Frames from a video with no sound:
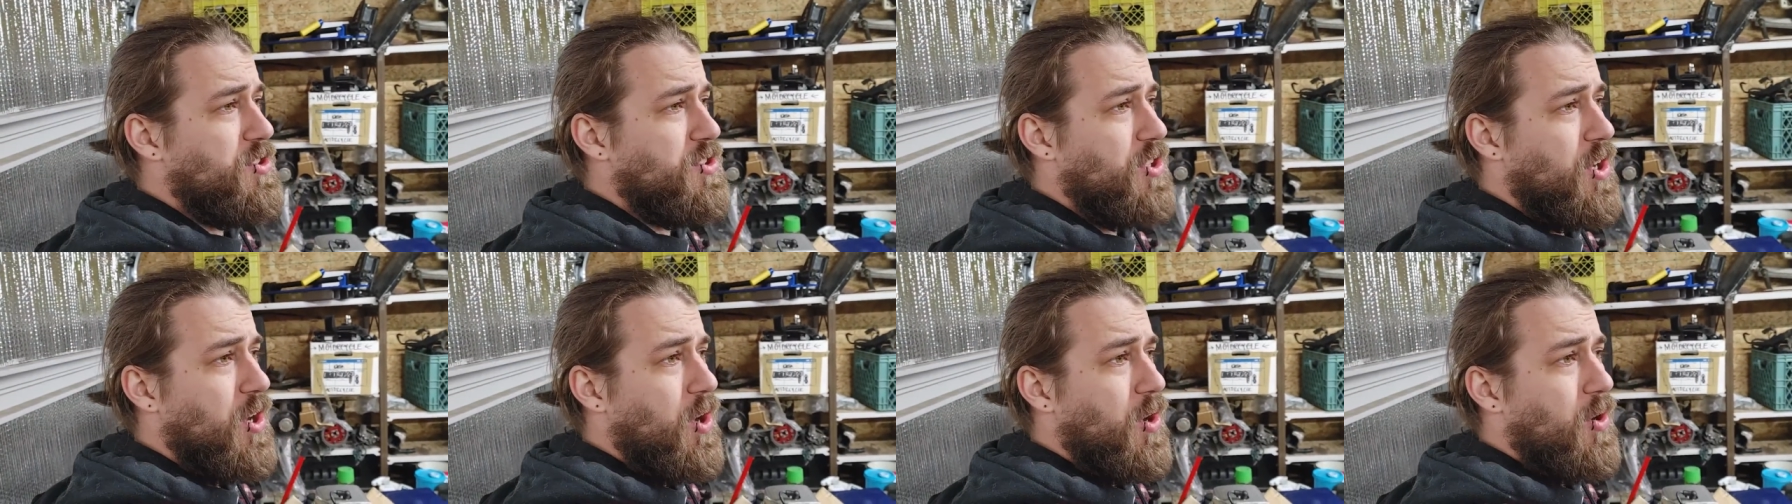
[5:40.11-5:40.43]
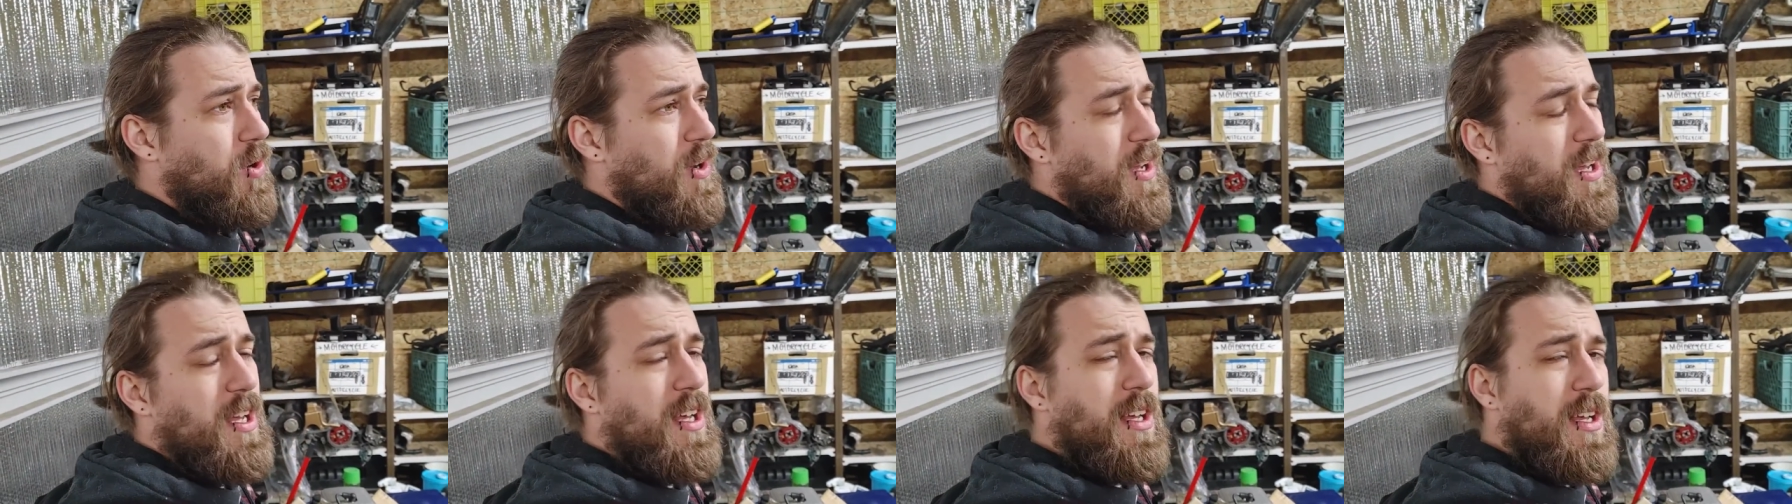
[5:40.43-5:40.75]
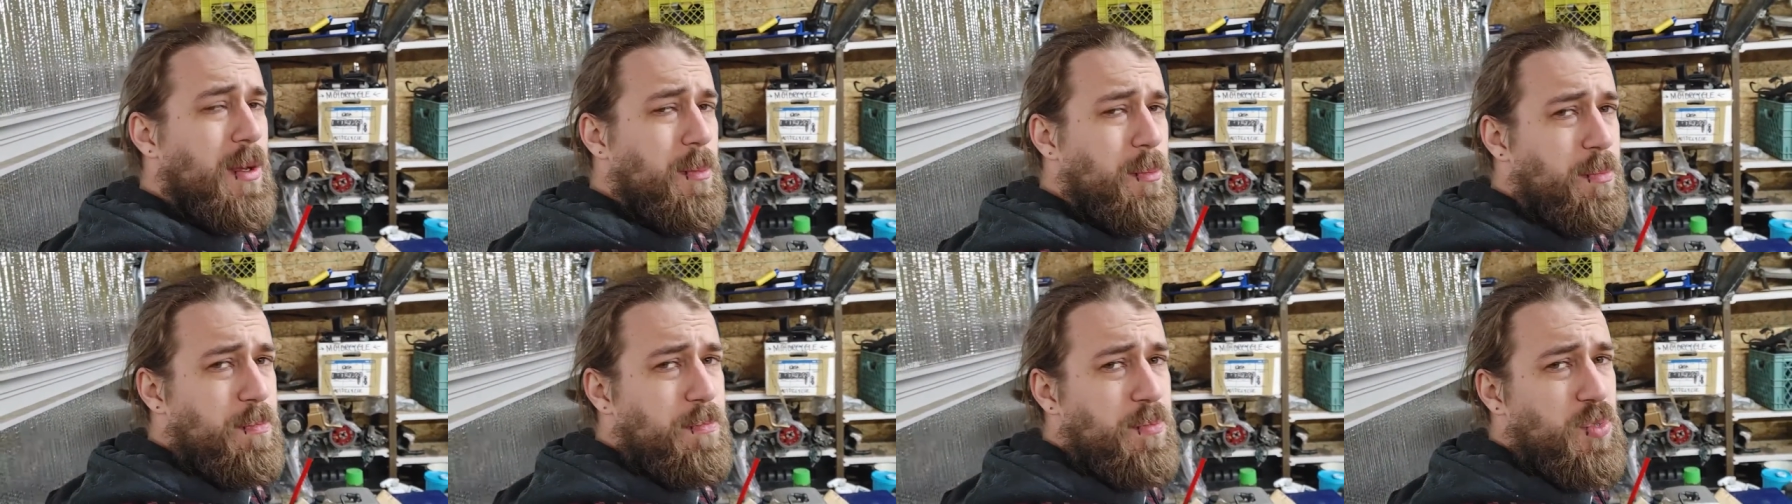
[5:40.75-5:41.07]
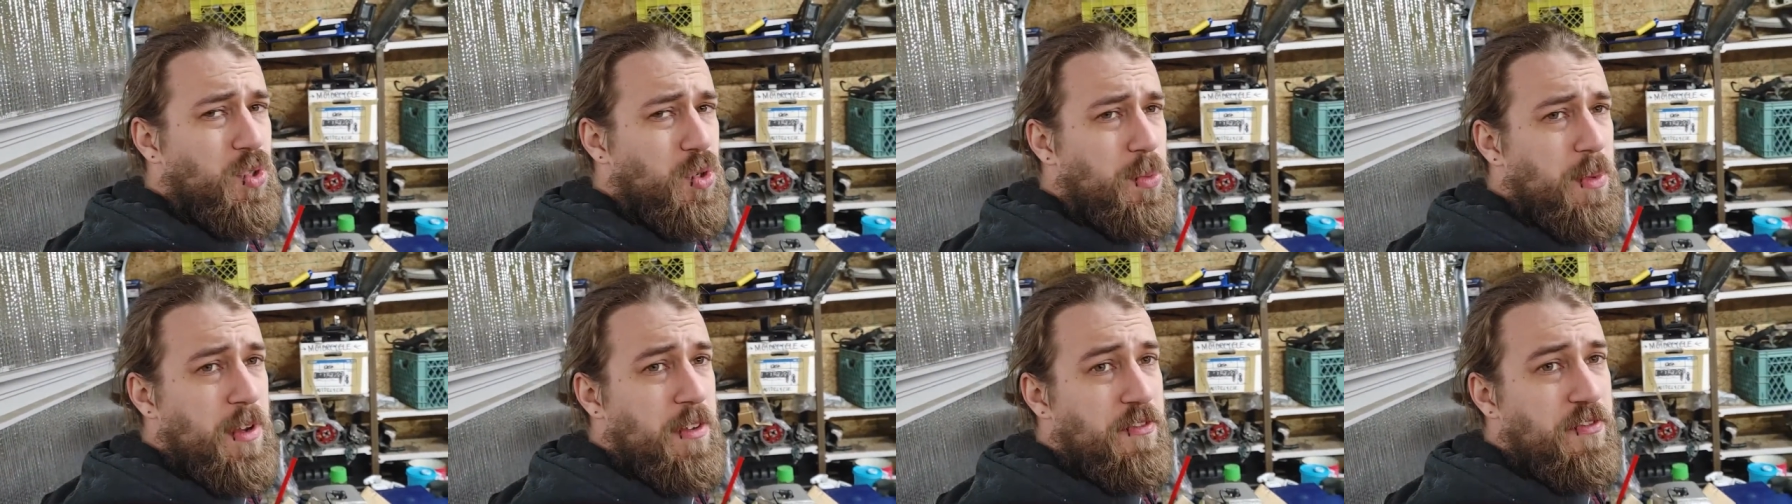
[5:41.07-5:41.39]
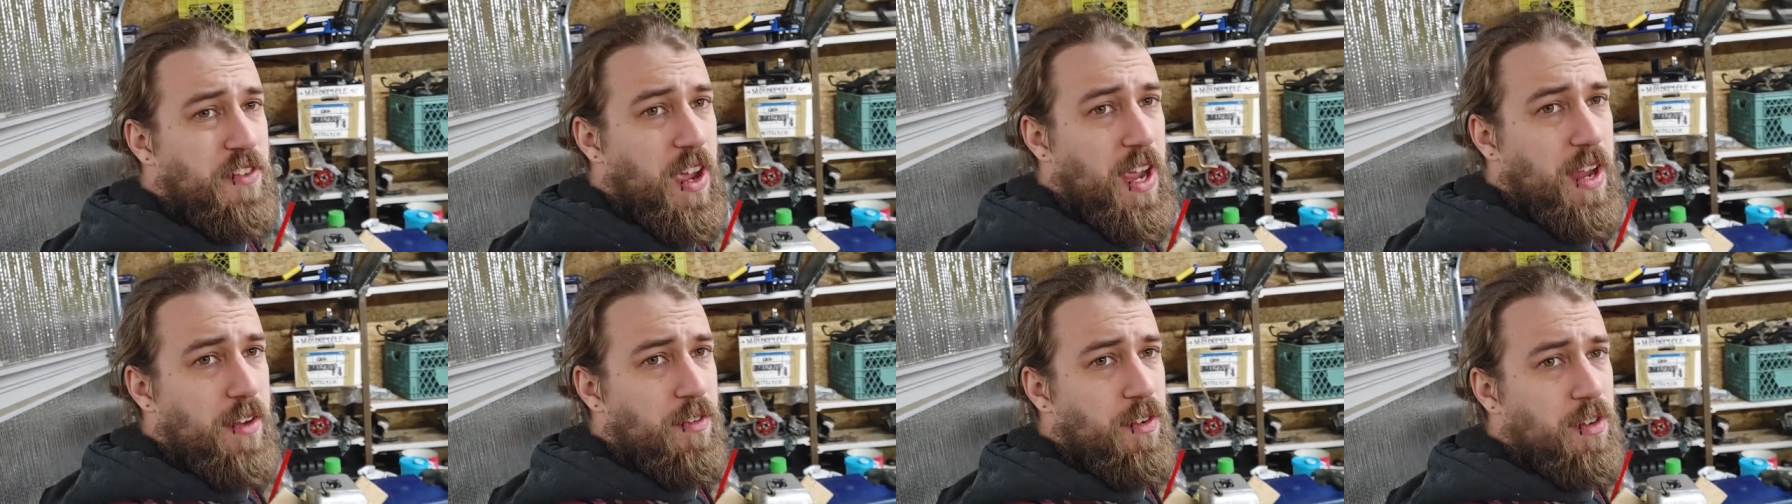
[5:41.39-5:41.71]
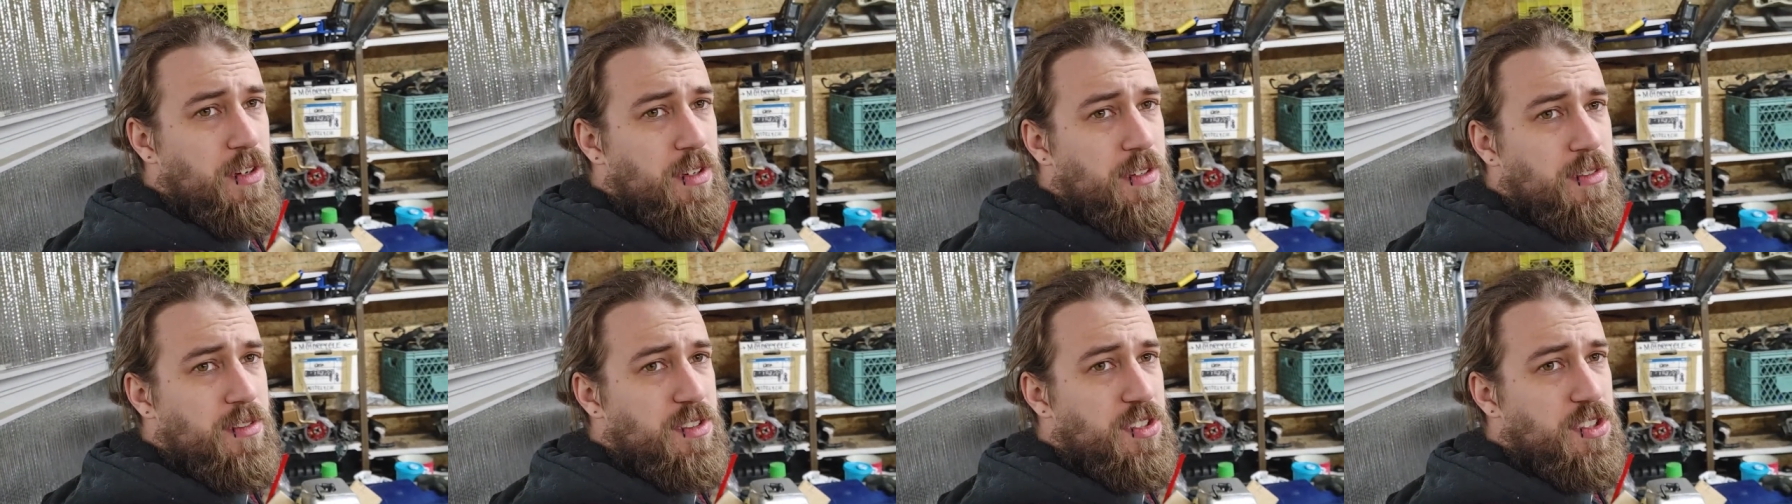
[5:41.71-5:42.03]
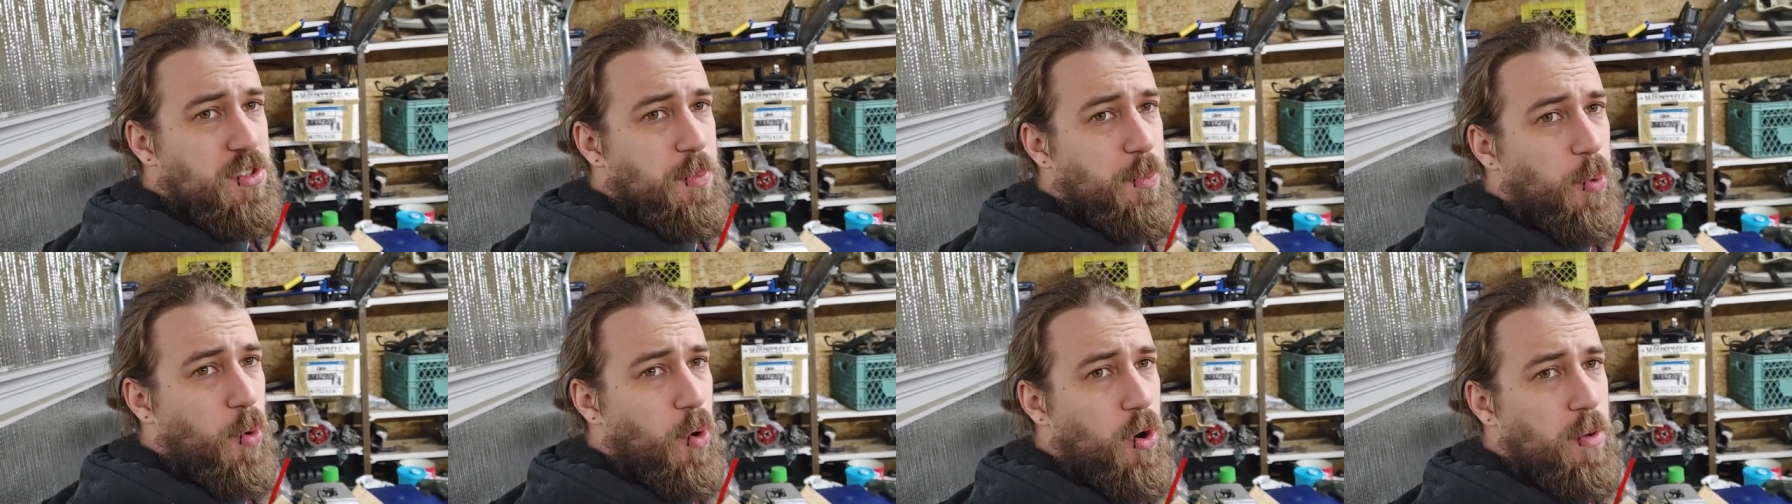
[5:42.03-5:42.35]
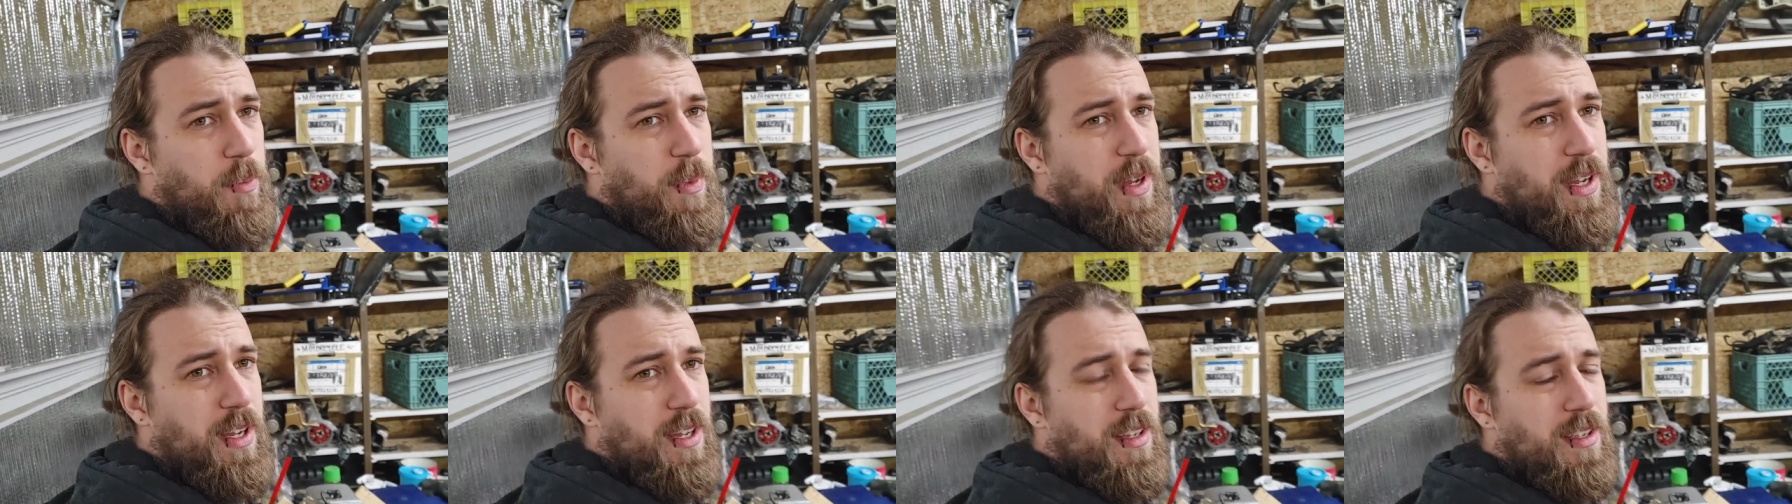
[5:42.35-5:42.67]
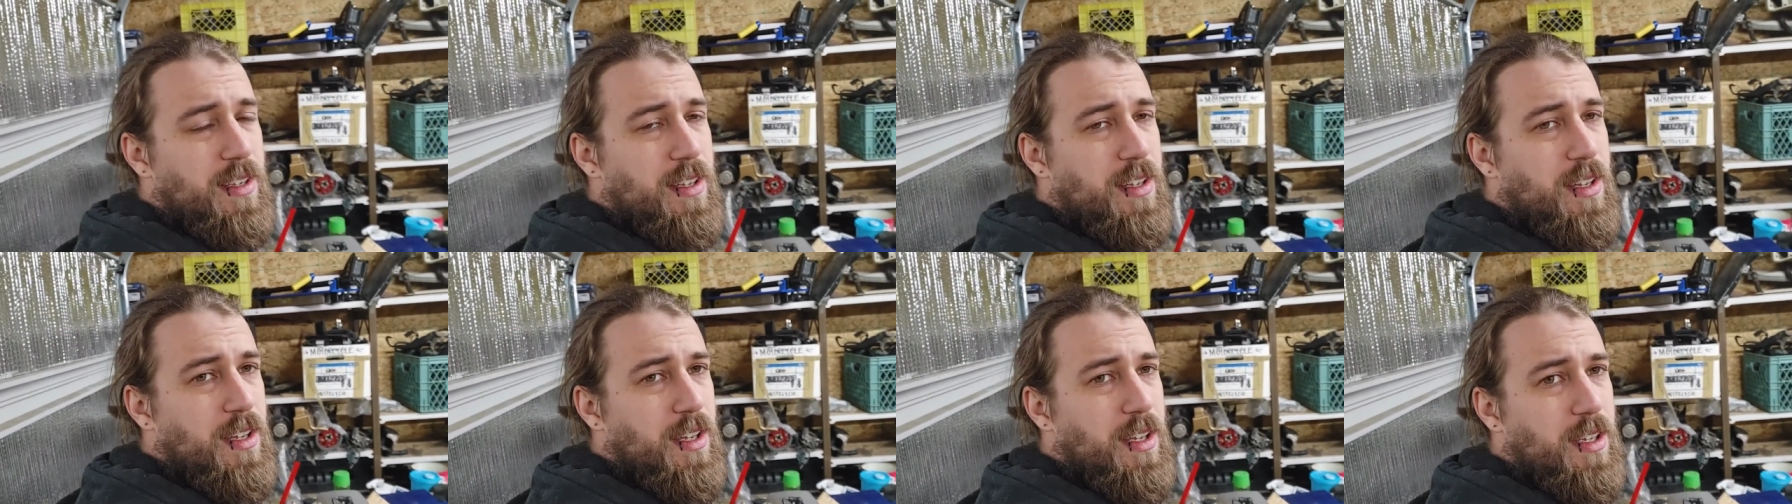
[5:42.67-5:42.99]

So do me a favor, support me,